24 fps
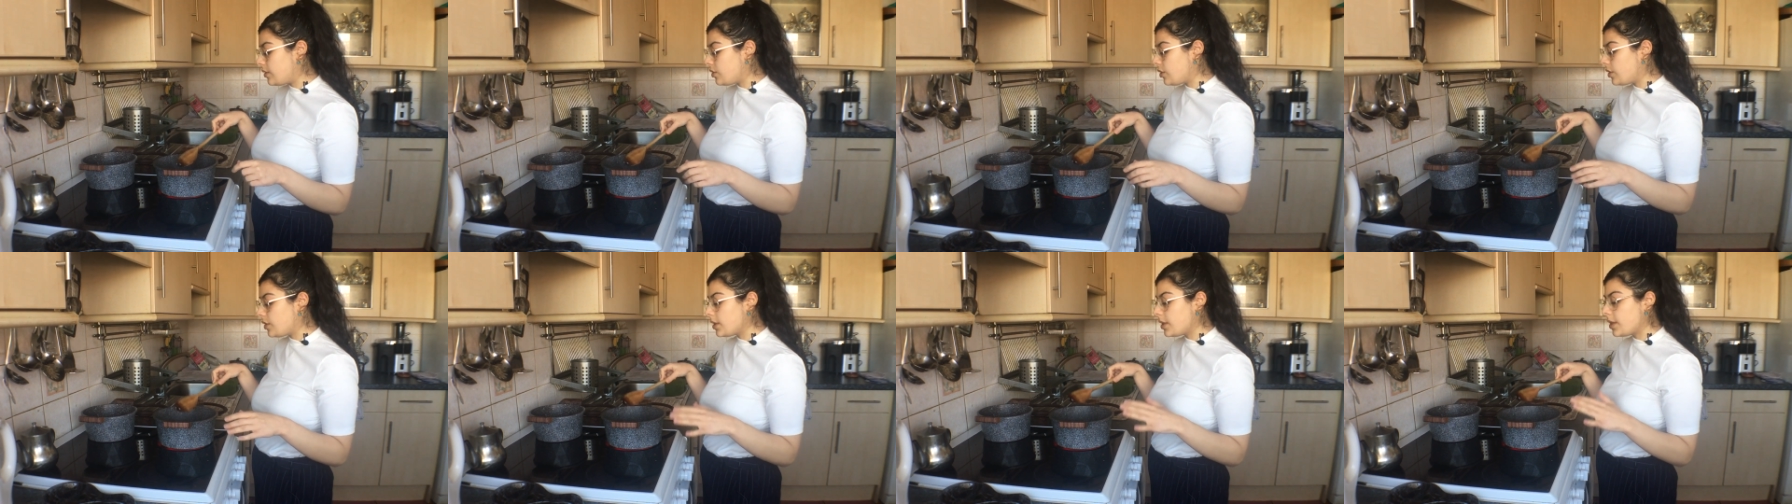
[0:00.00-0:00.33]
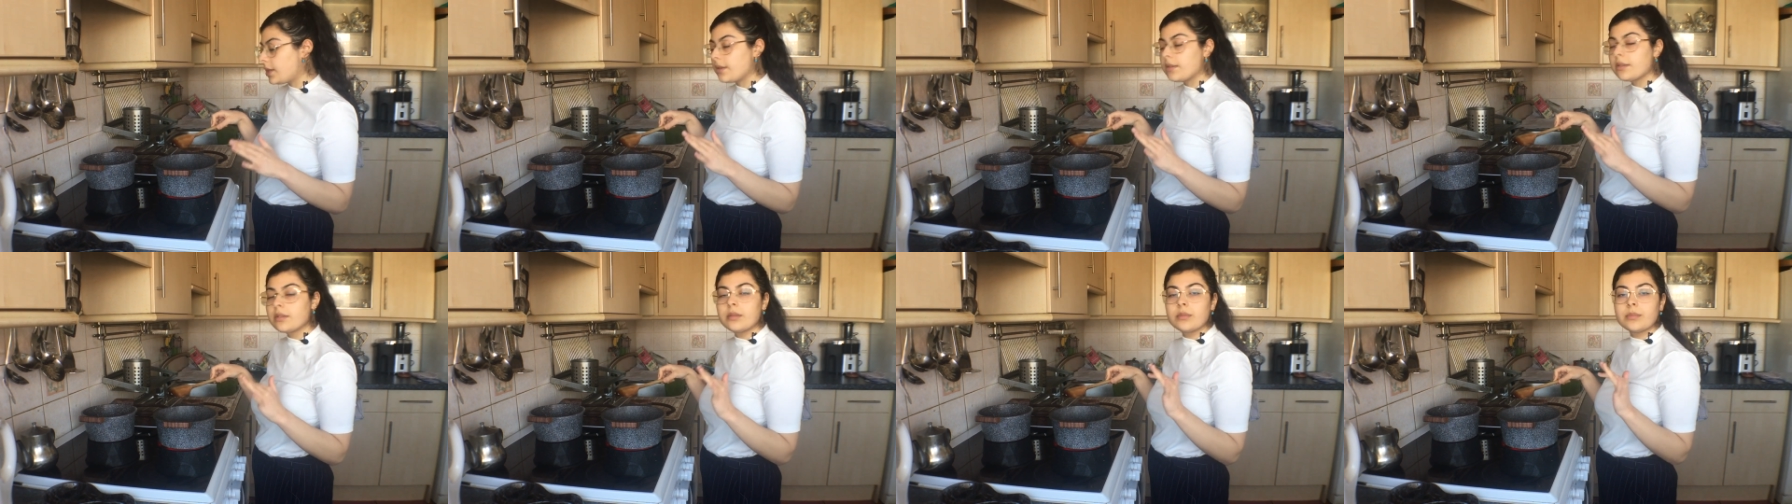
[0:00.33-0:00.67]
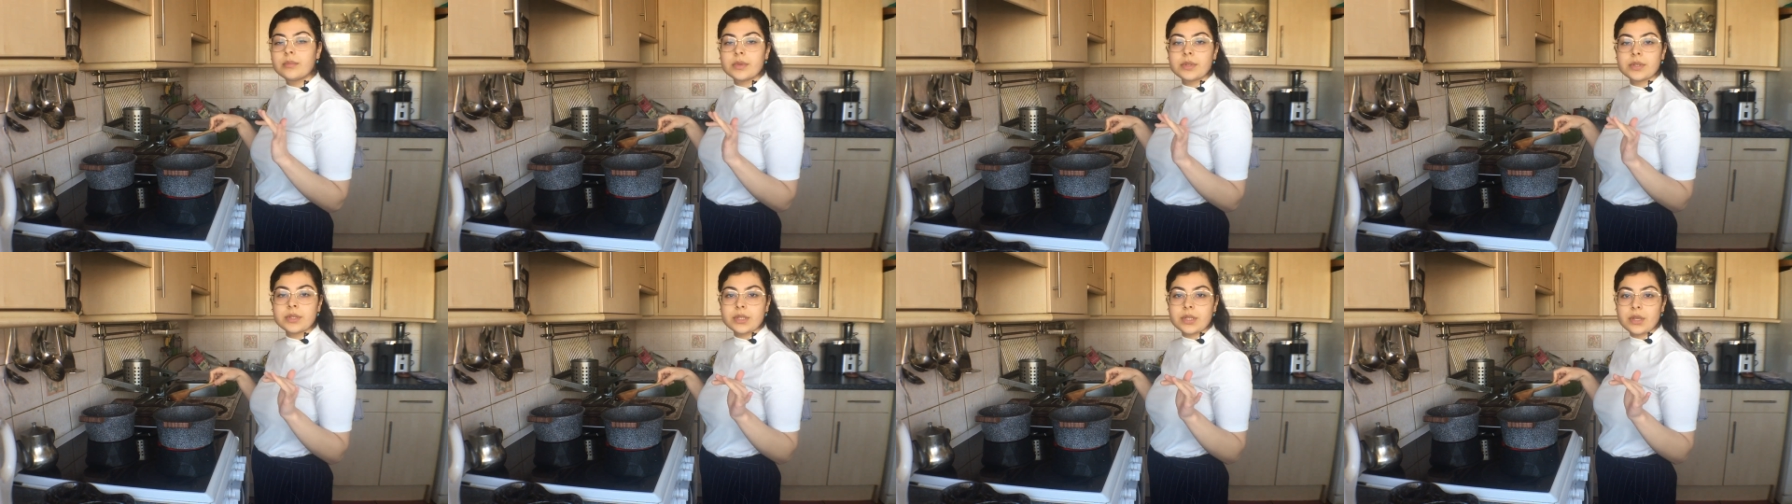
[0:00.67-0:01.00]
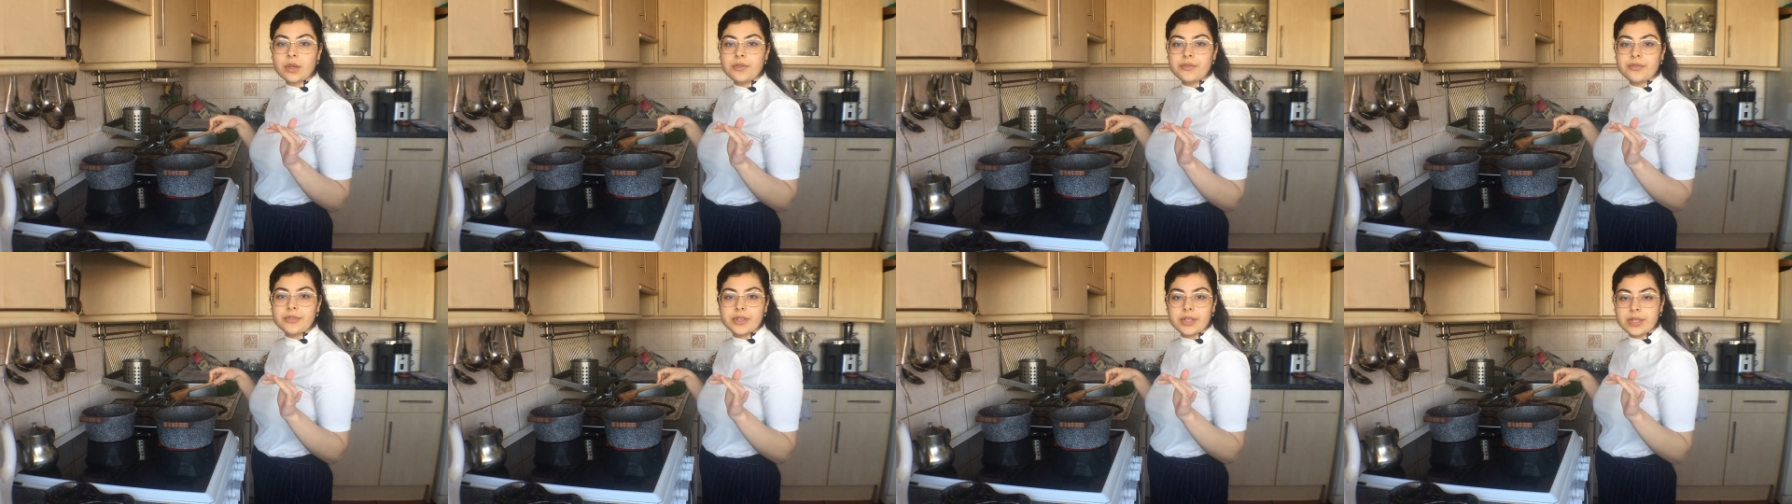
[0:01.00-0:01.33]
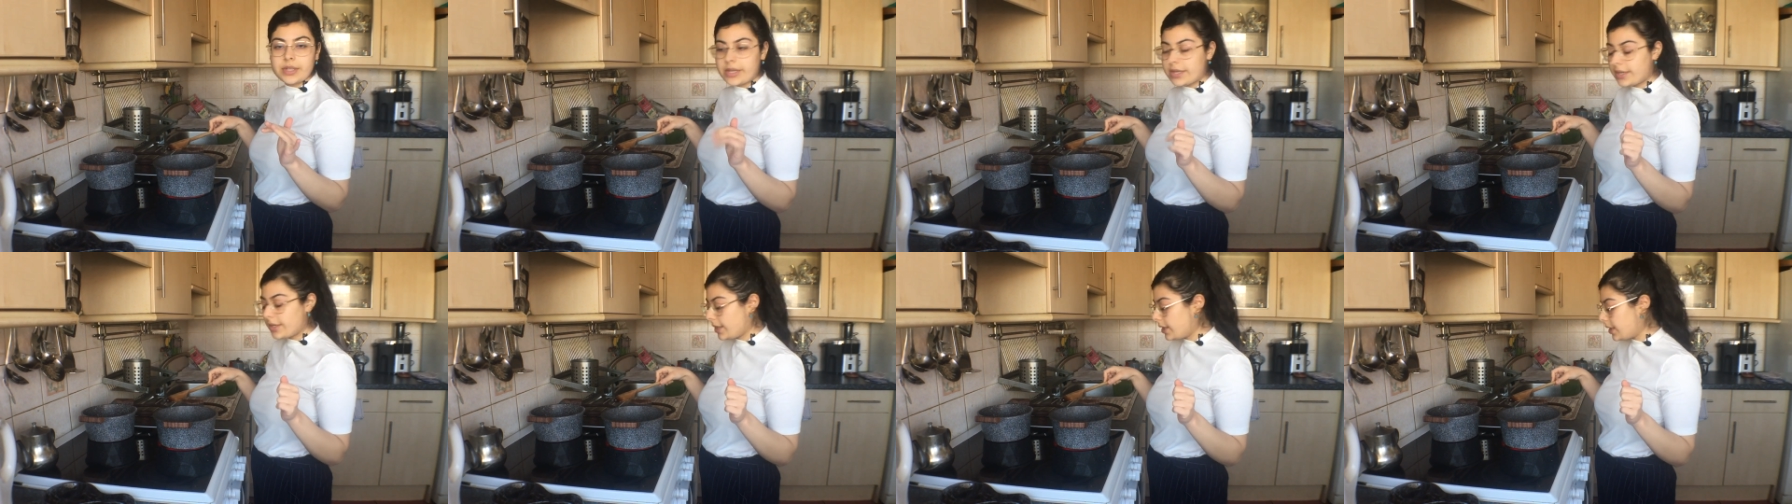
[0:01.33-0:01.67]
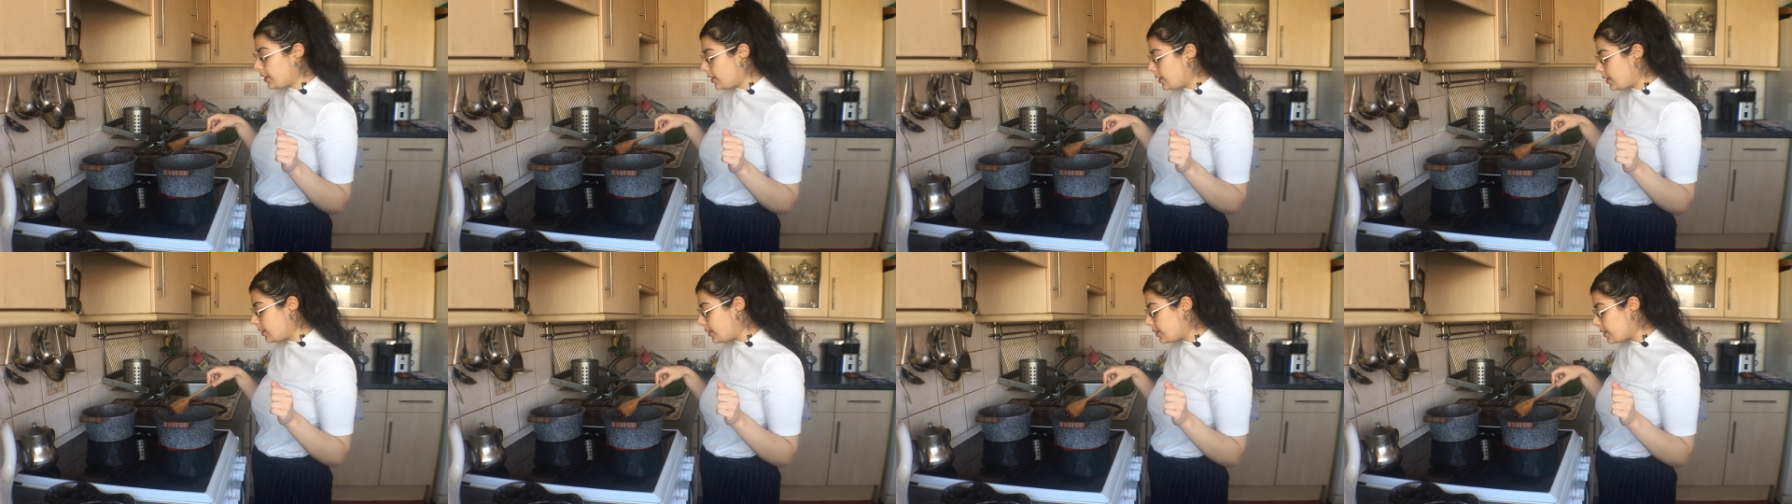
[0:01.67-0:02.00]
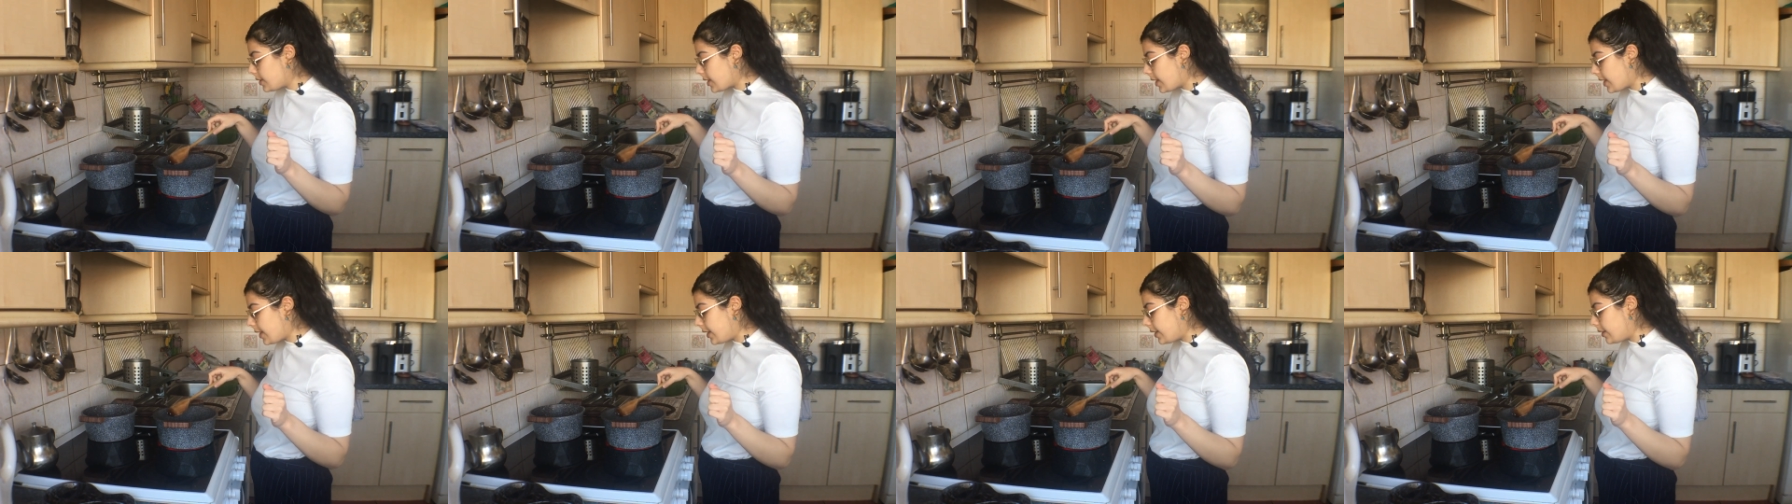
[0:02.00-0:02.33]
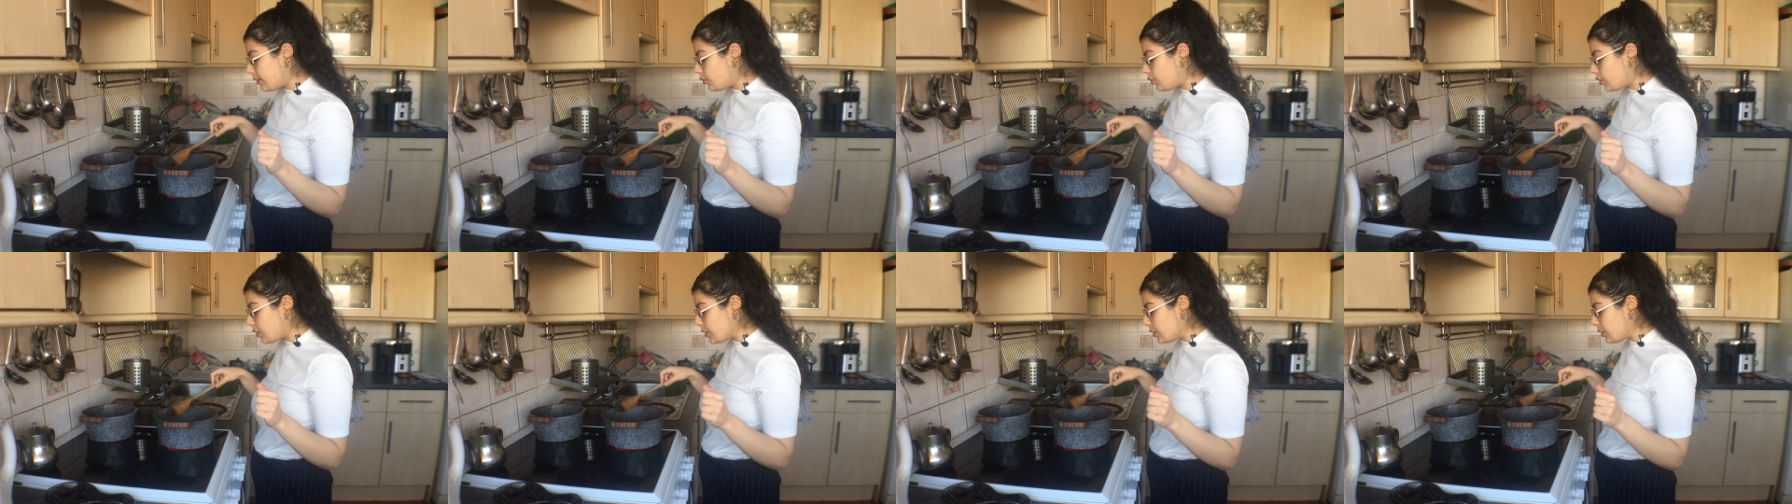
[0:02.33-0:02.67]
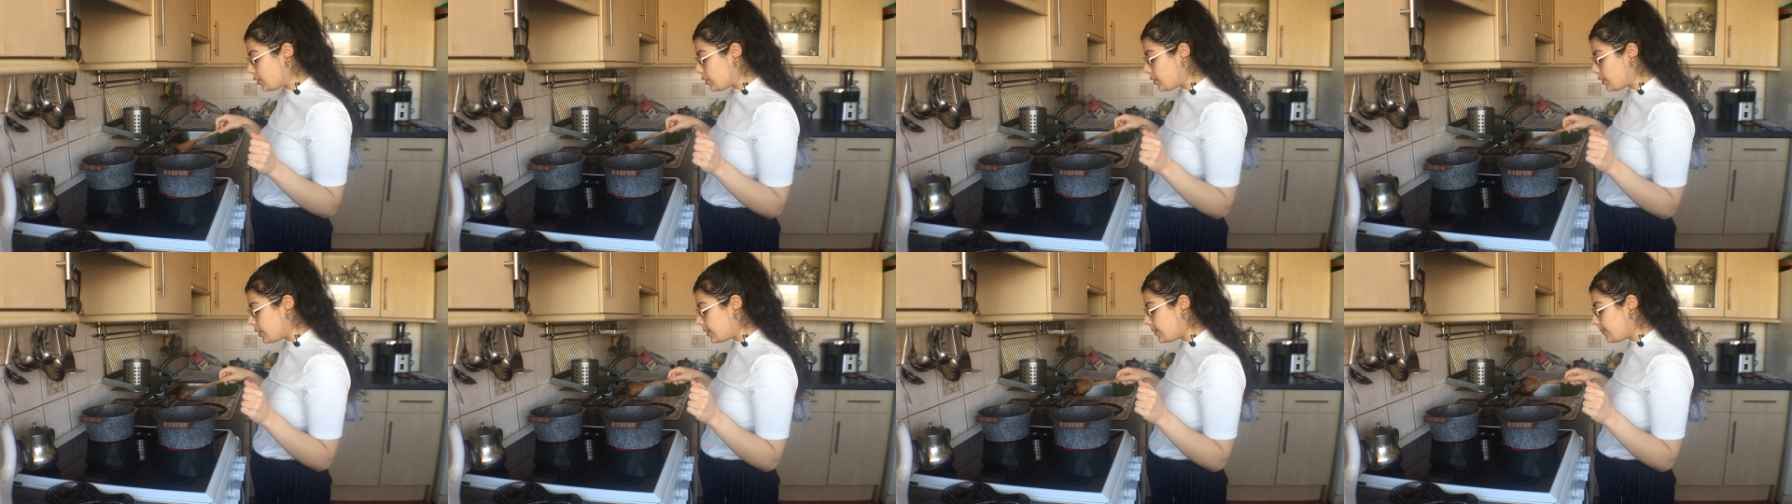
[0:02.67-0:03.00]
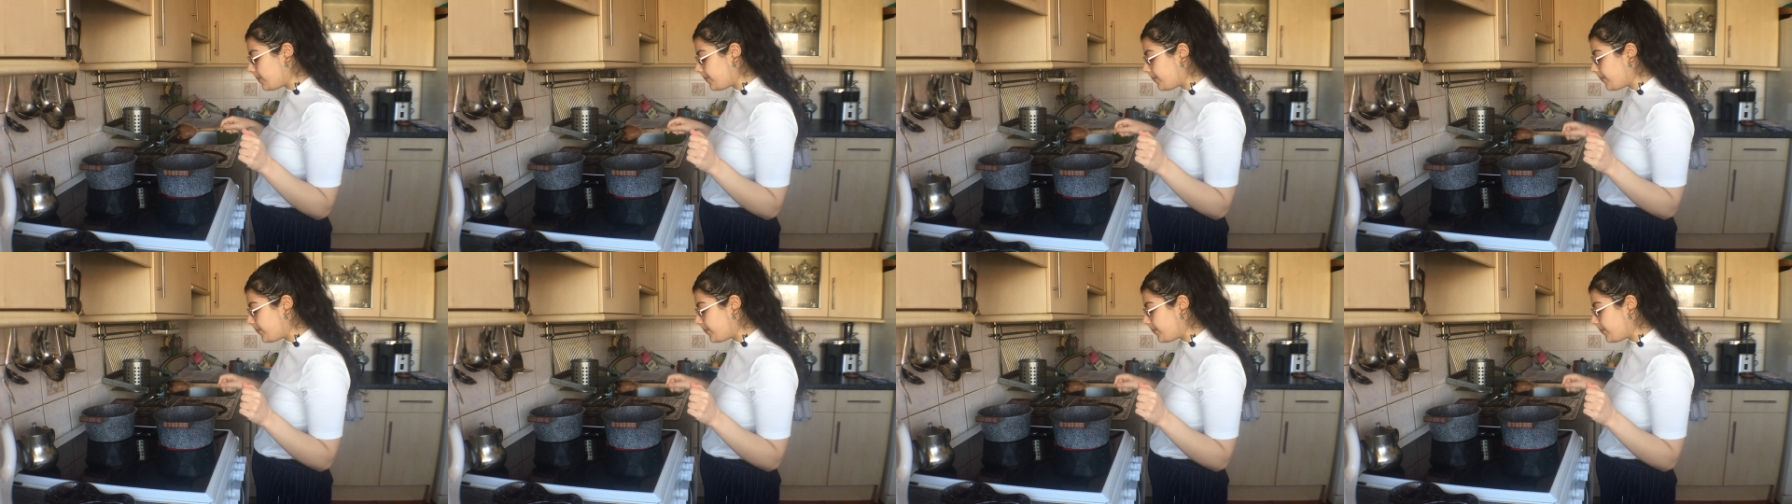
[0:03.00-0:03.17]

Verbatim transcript: just let them soften and get nice and translucent.